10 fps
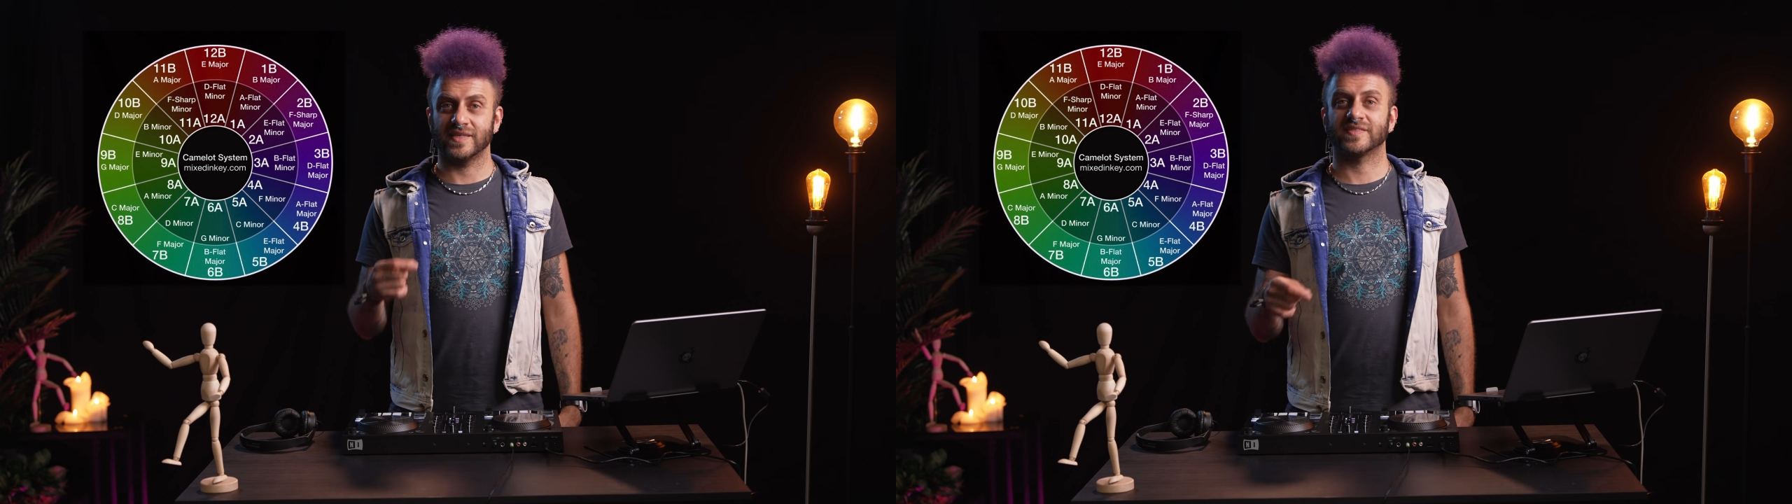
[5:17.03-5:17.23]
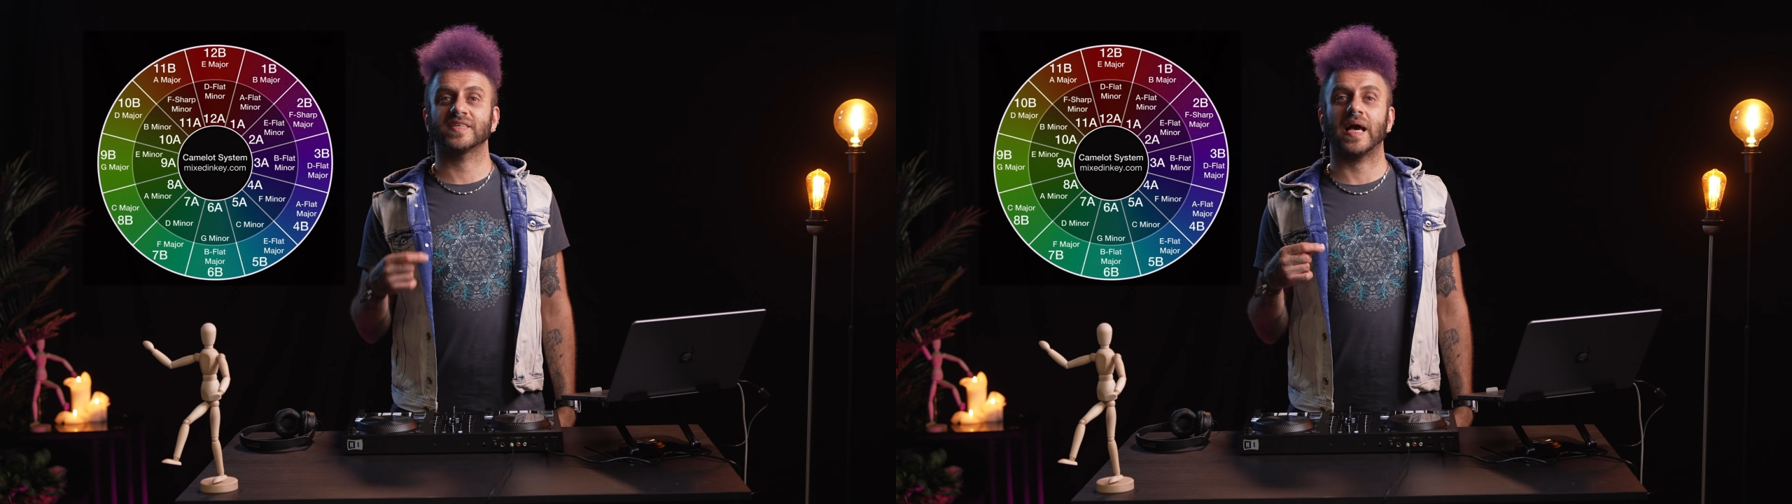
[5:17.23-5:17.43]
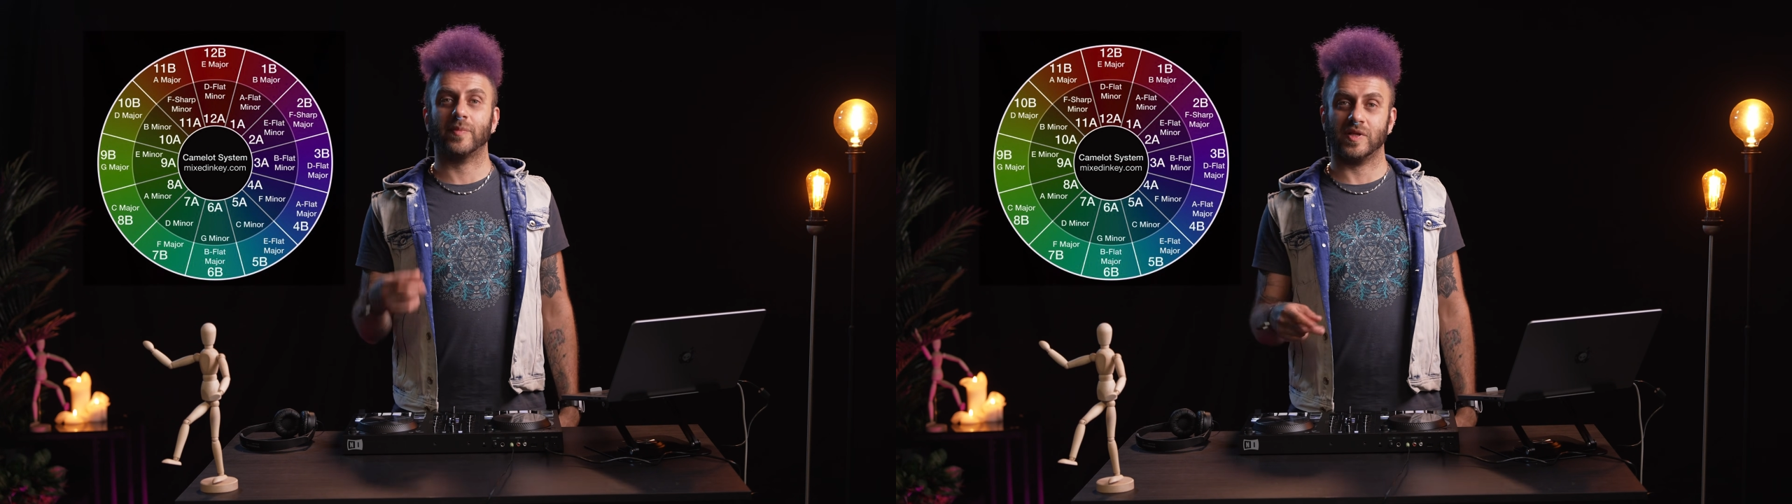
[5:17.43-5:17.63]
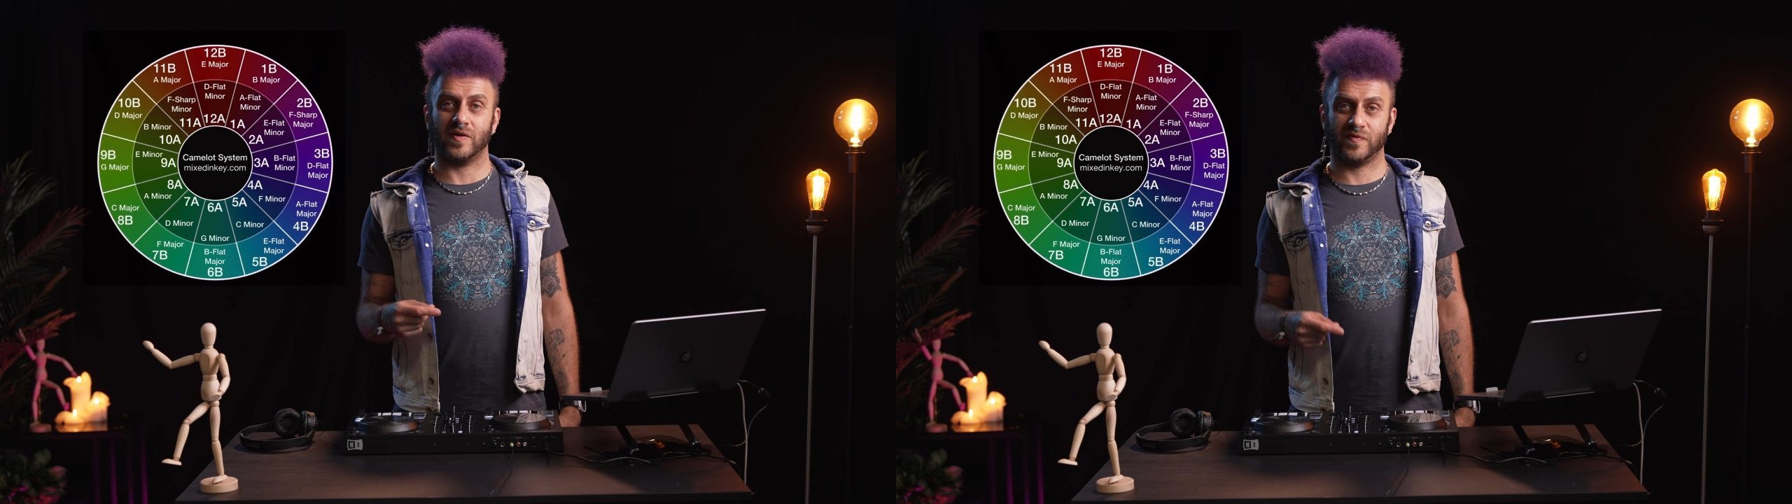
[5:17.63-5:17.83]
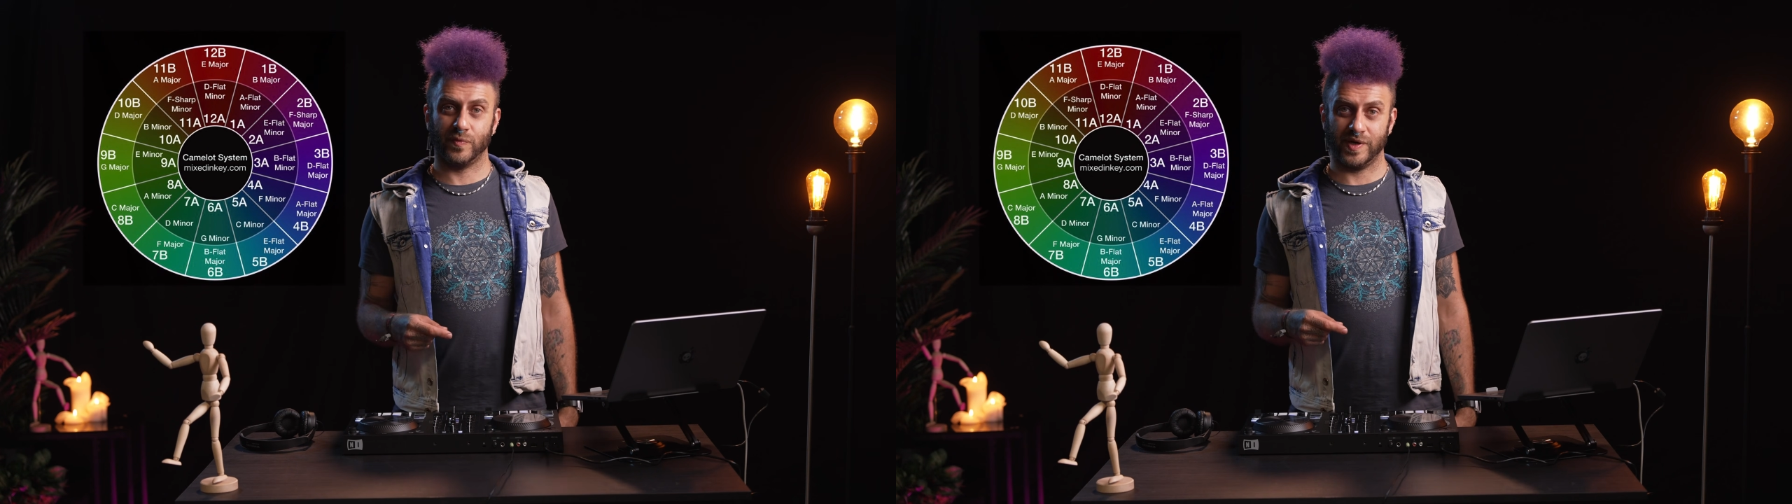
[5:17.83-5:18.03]
this
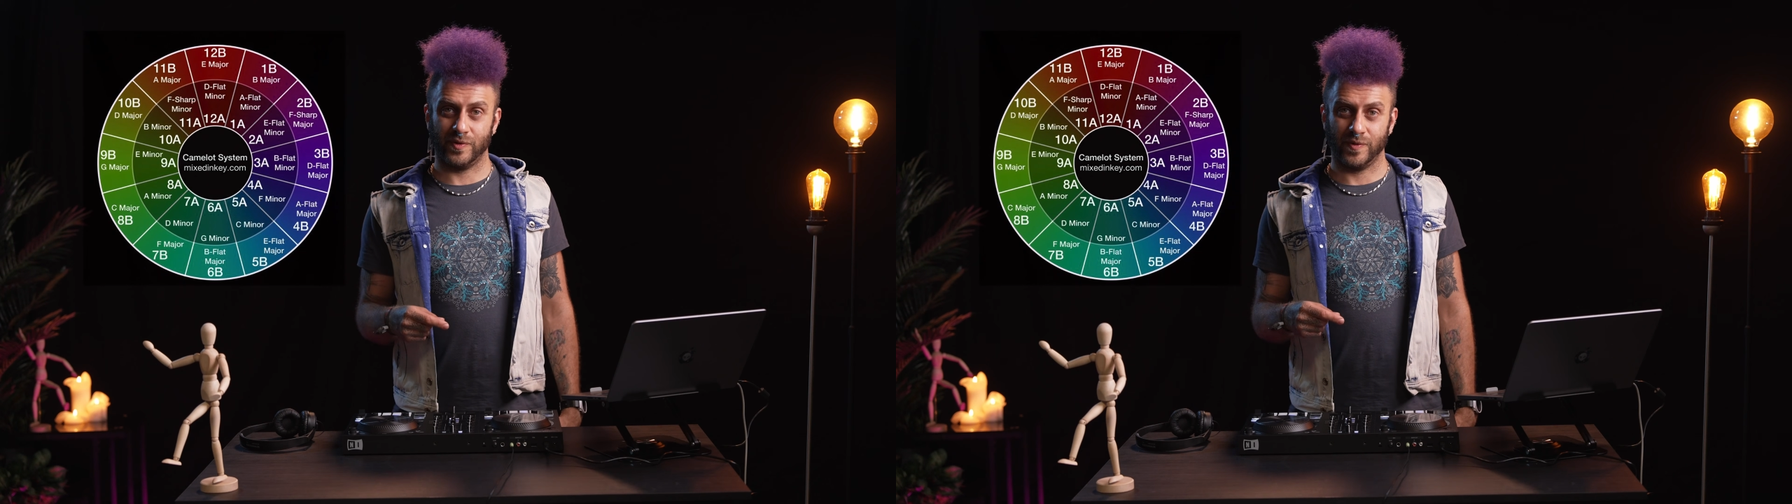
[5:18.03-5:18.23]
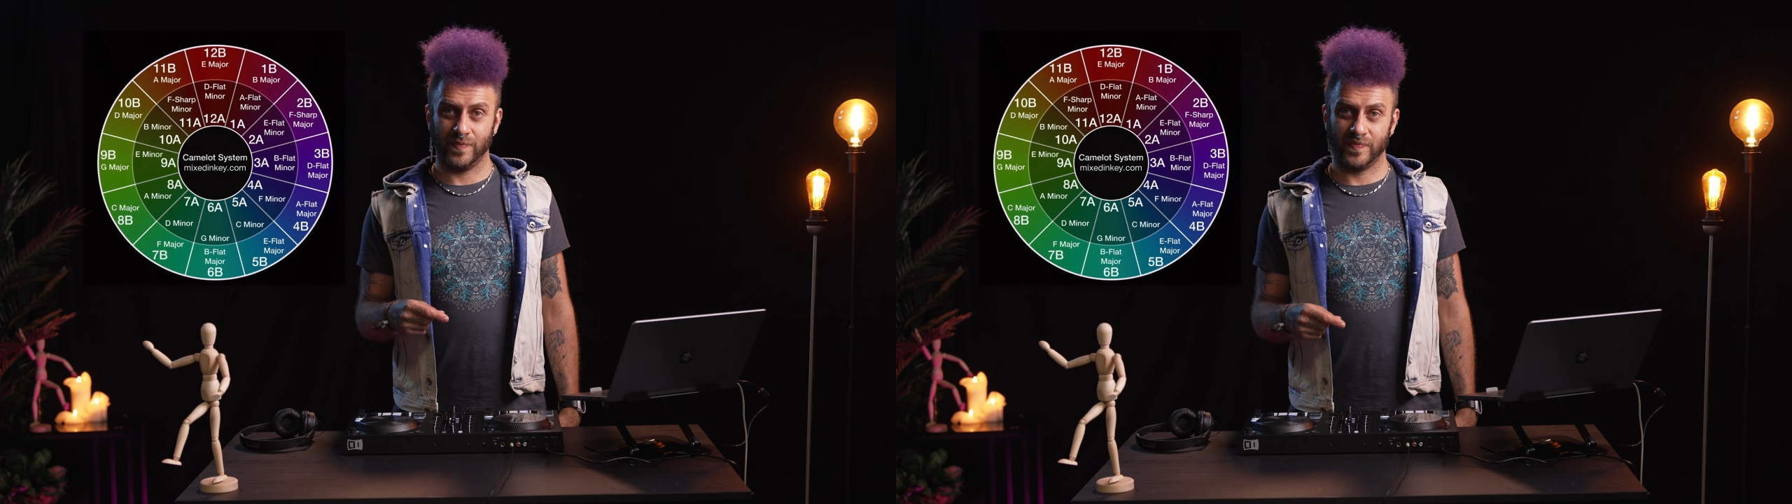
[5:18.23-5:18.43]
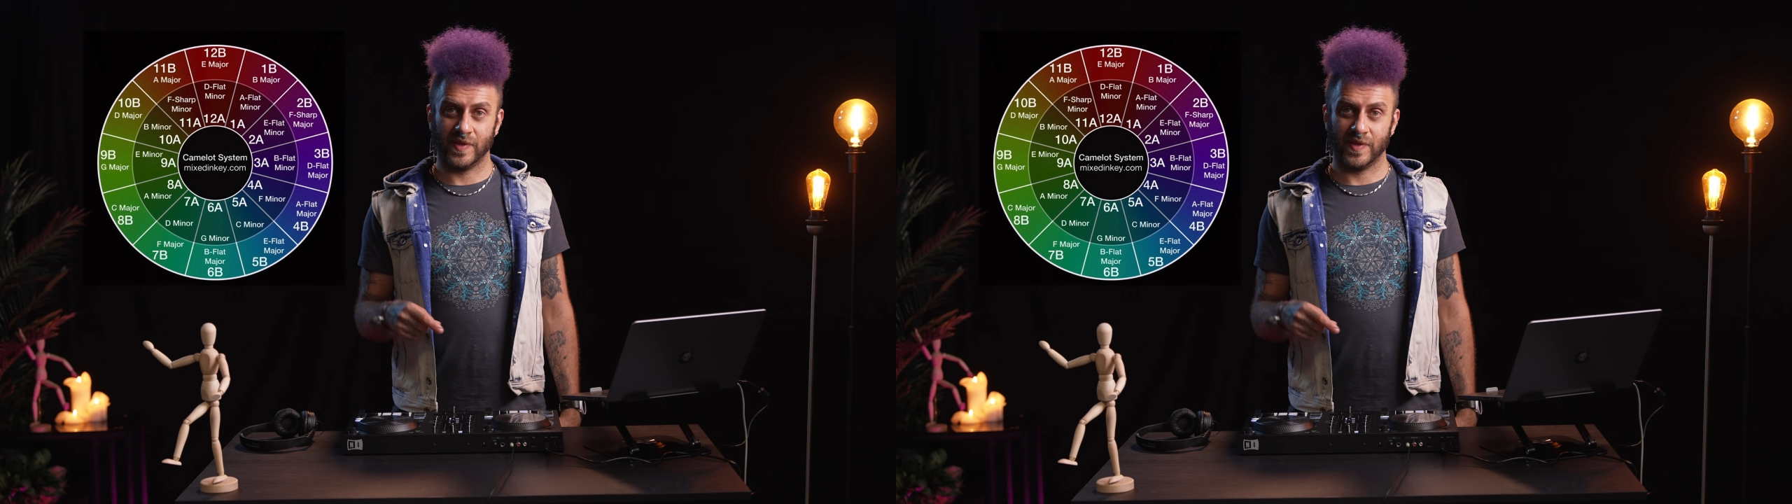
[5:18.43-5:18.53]
Camelot wheel.